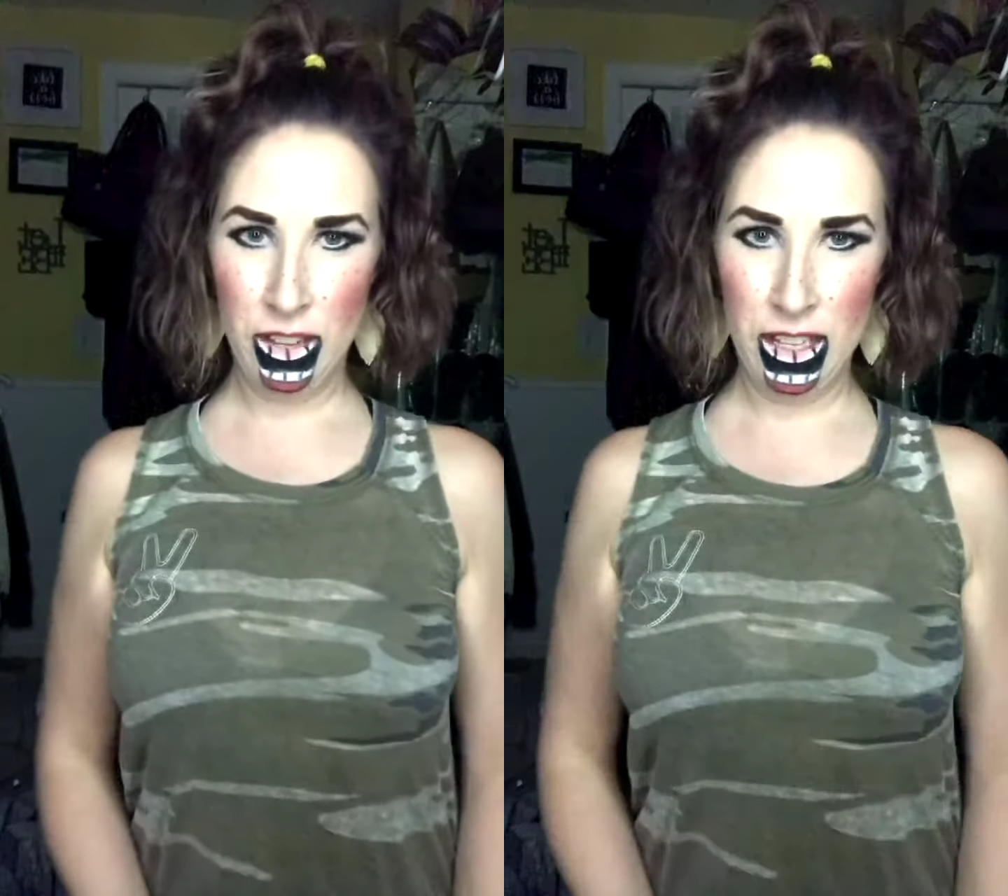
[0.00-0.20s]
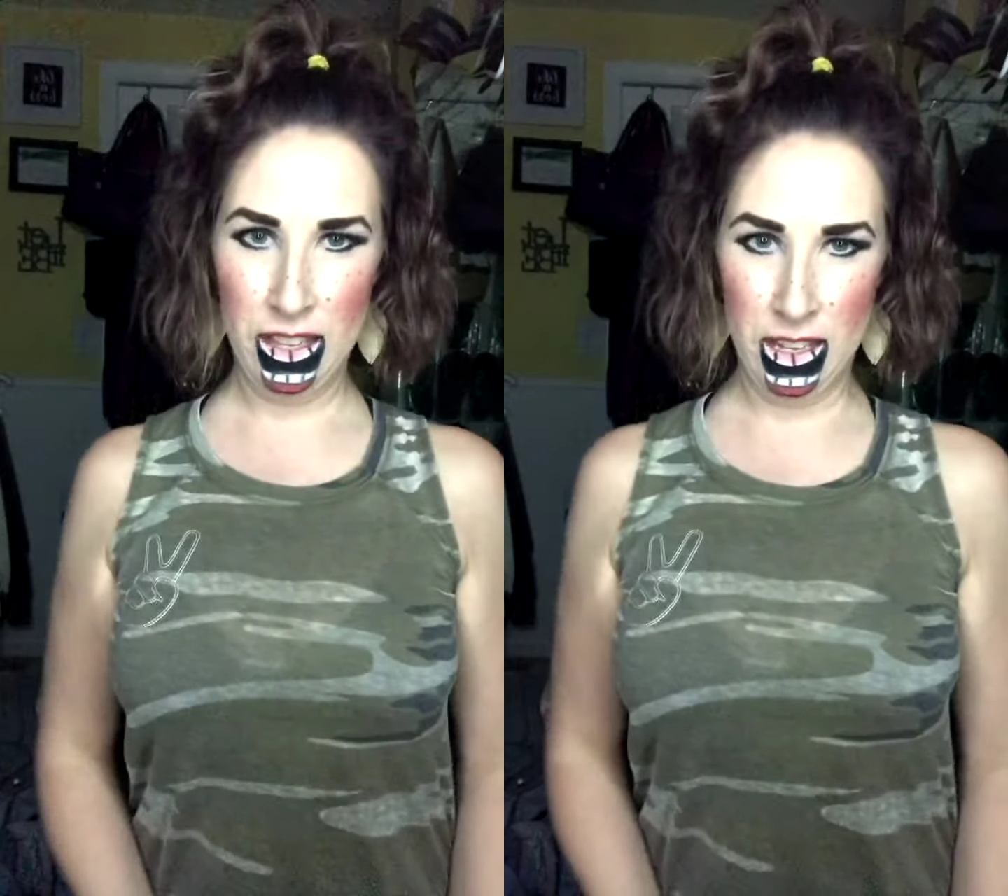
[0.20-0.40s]

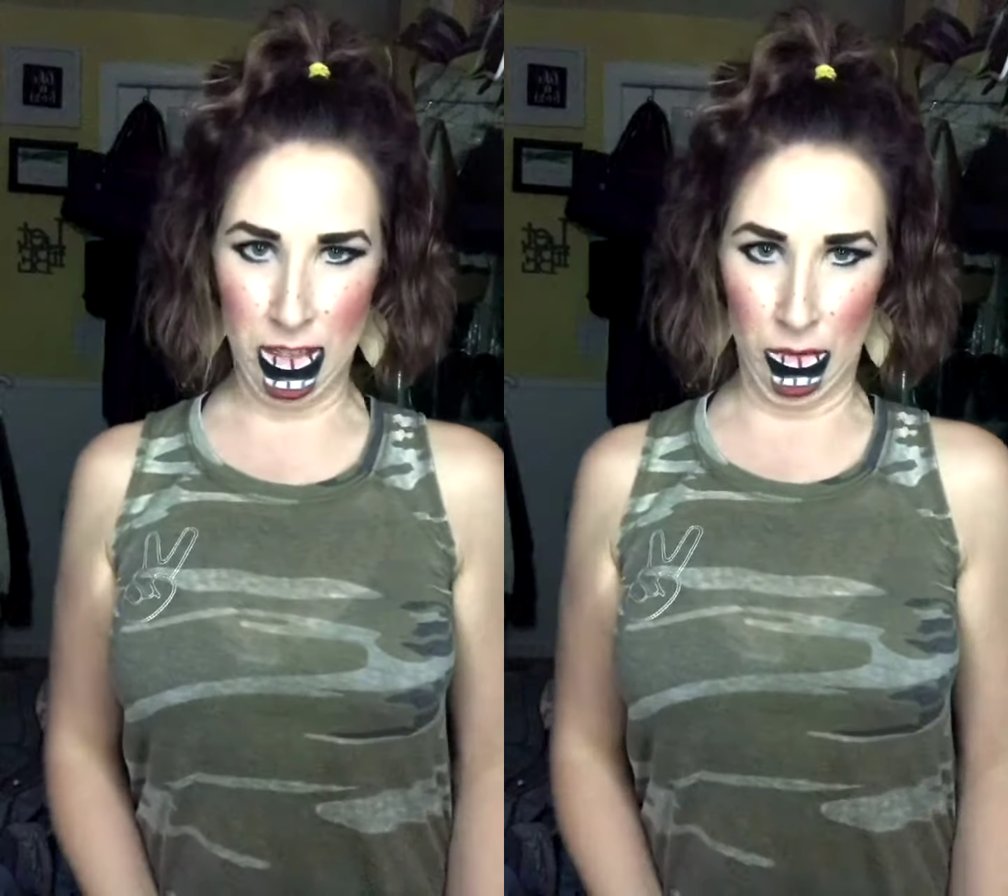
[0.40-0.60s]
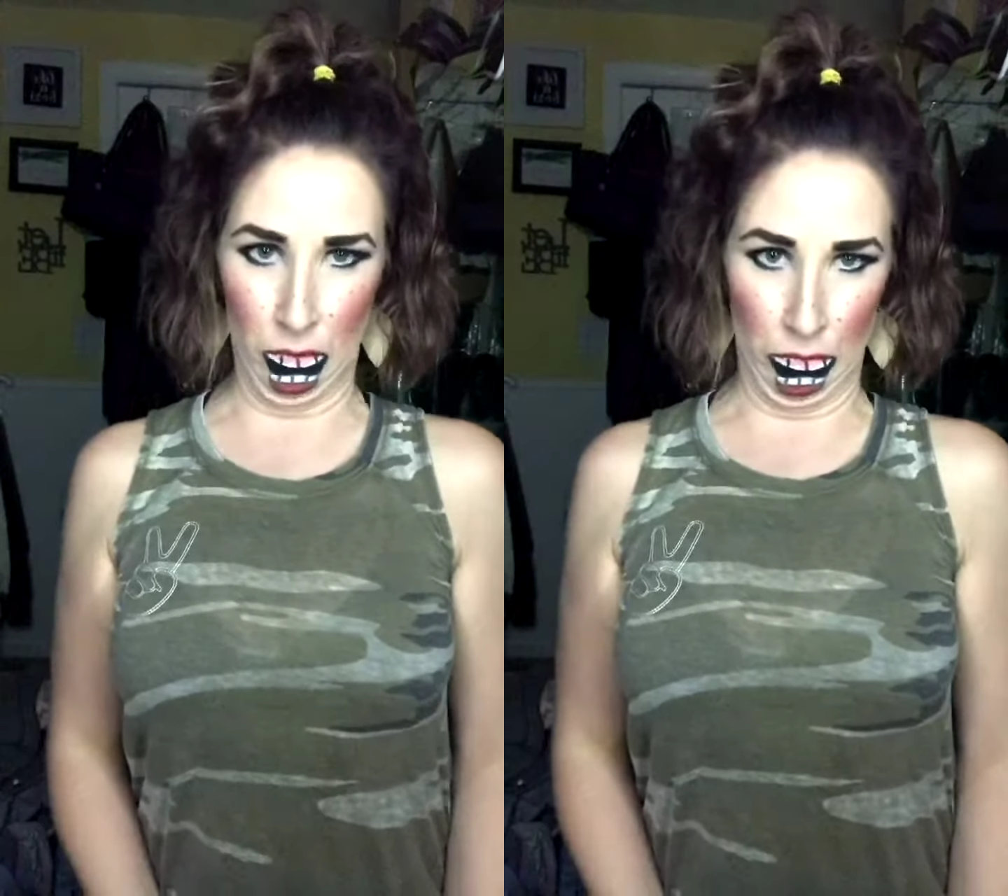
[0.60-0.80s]
like
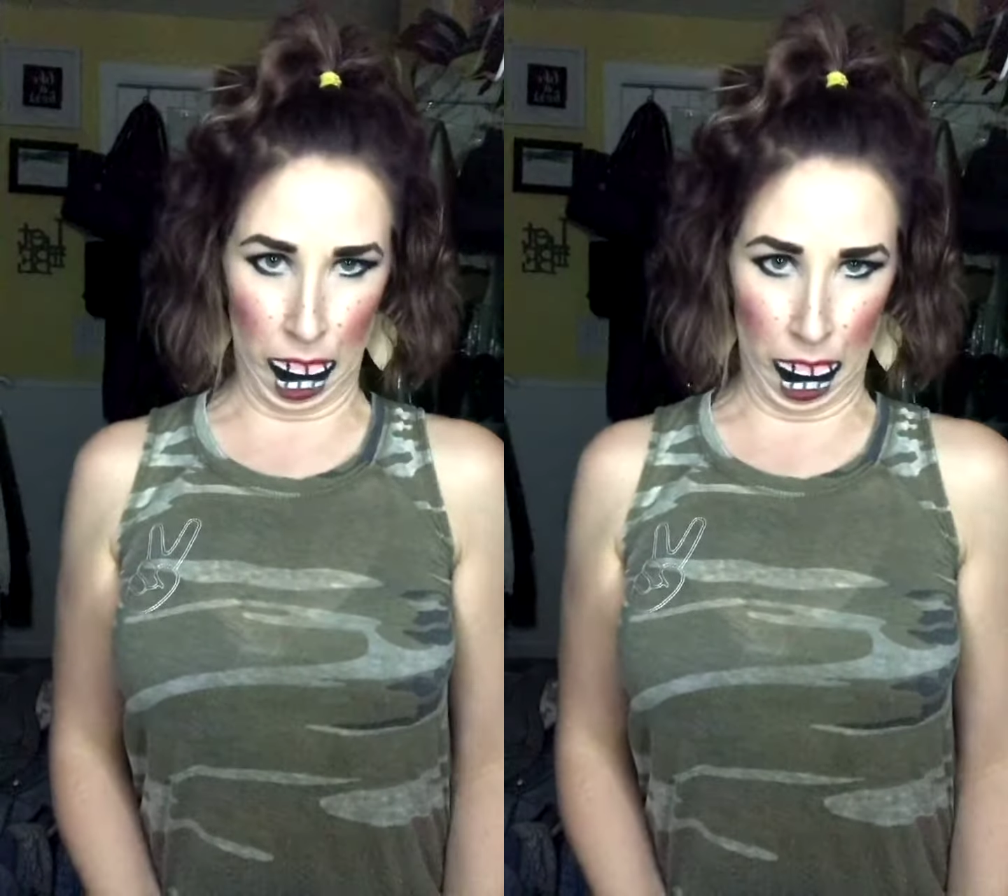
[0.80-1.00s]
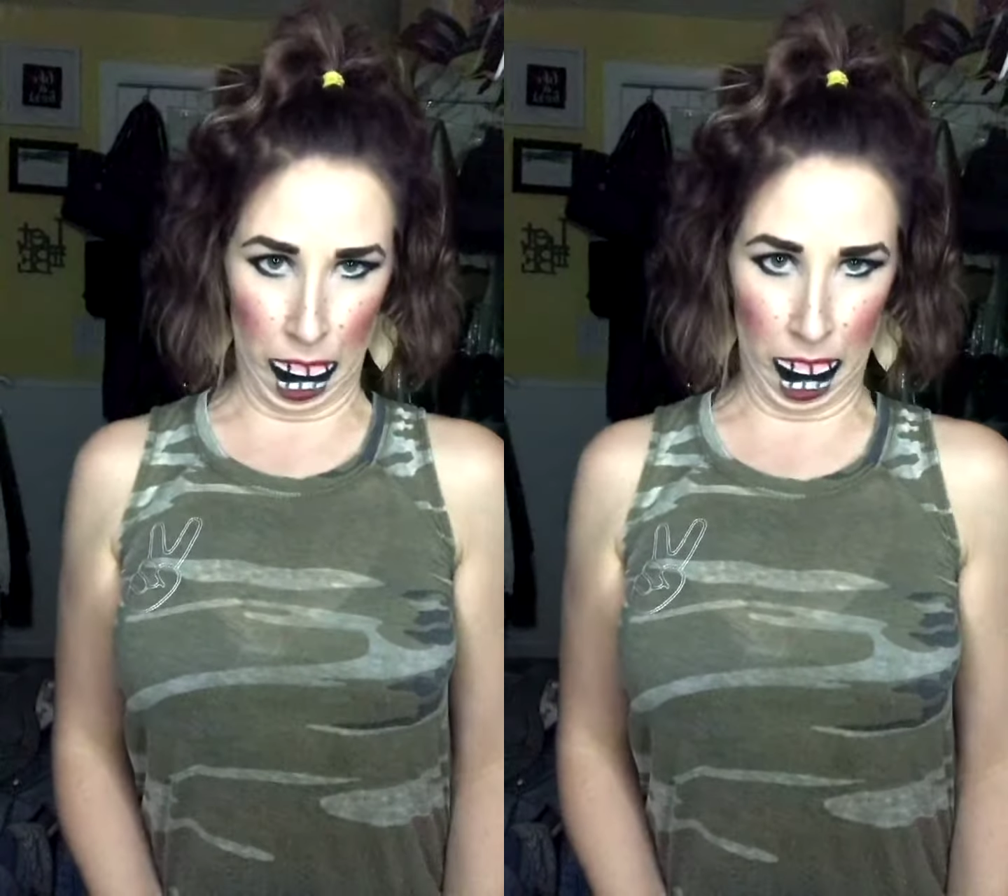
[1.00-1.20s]
this.
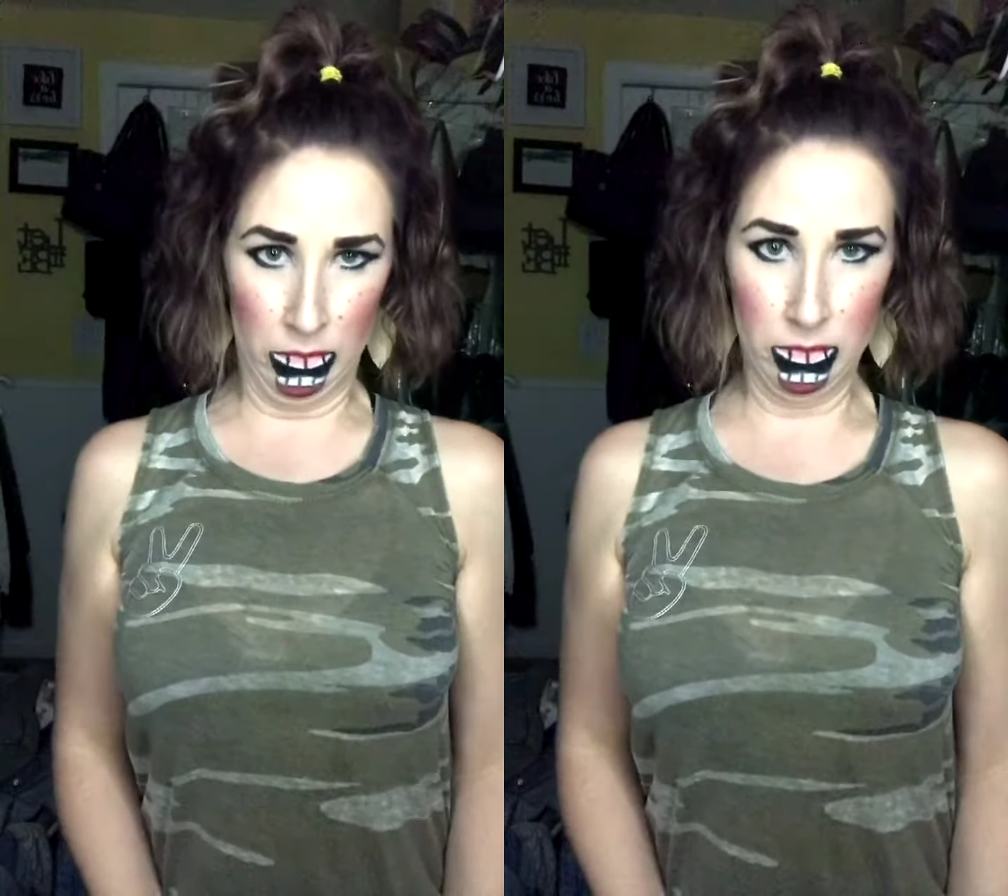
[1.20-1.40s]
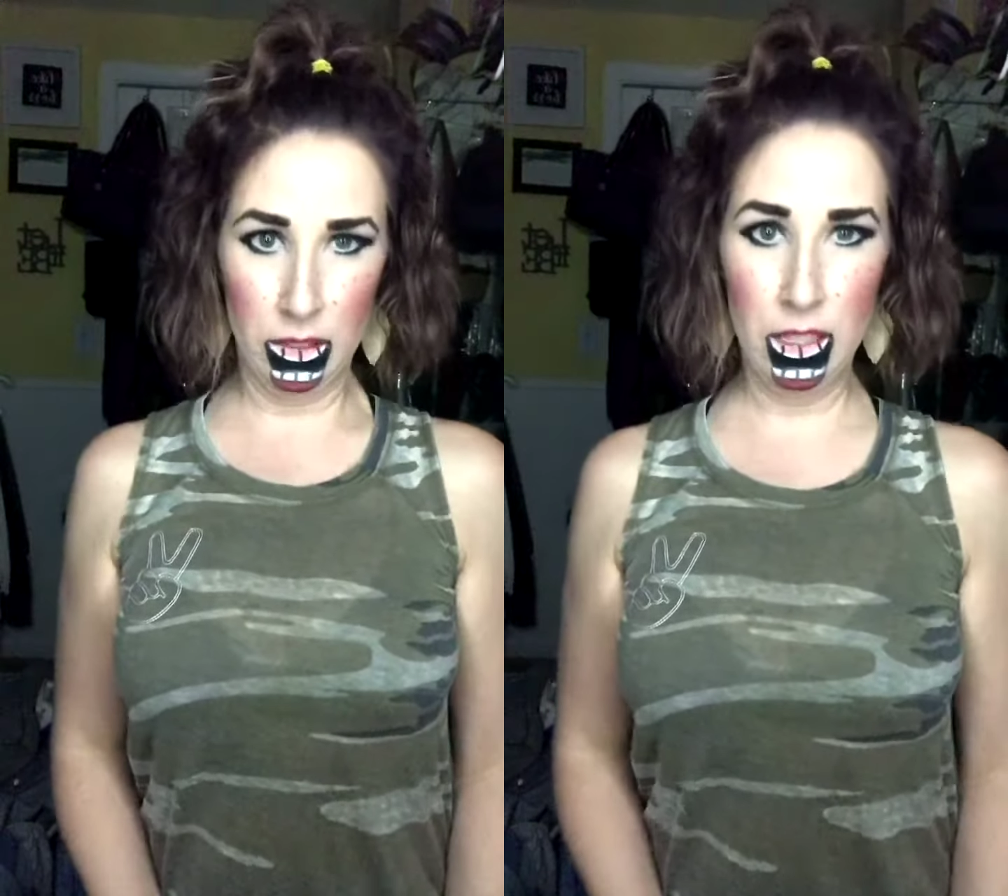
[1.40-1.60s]

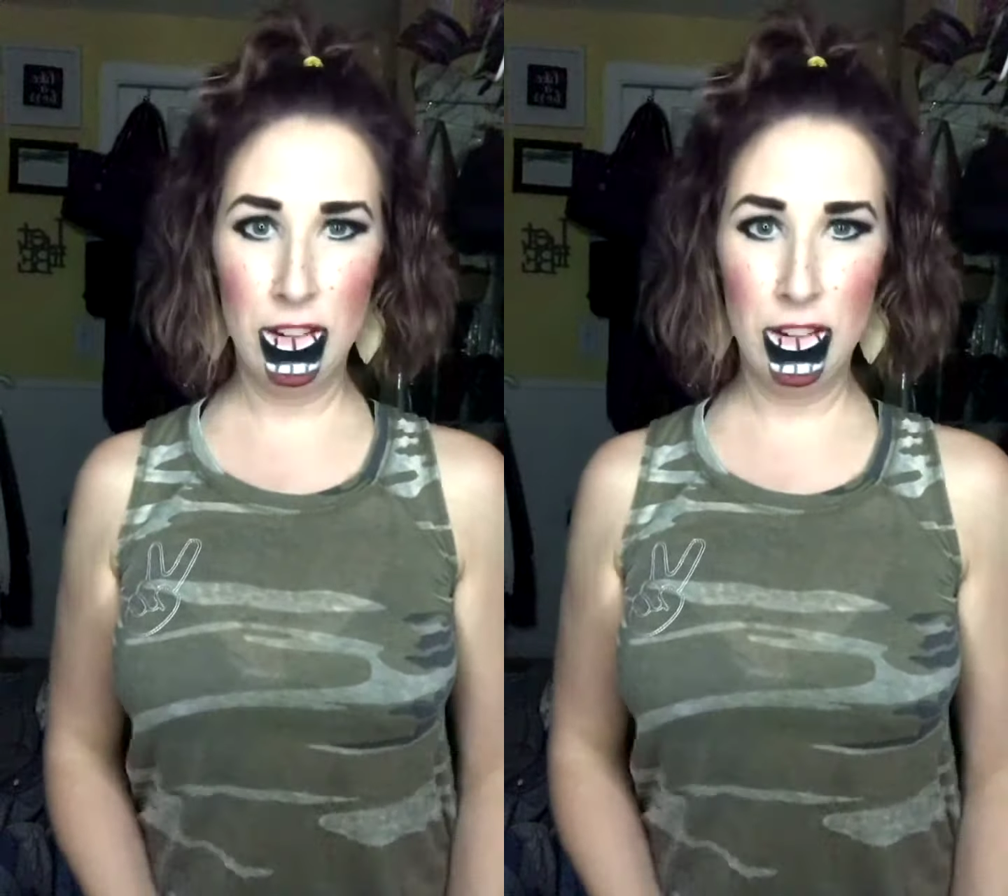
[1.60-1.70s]
And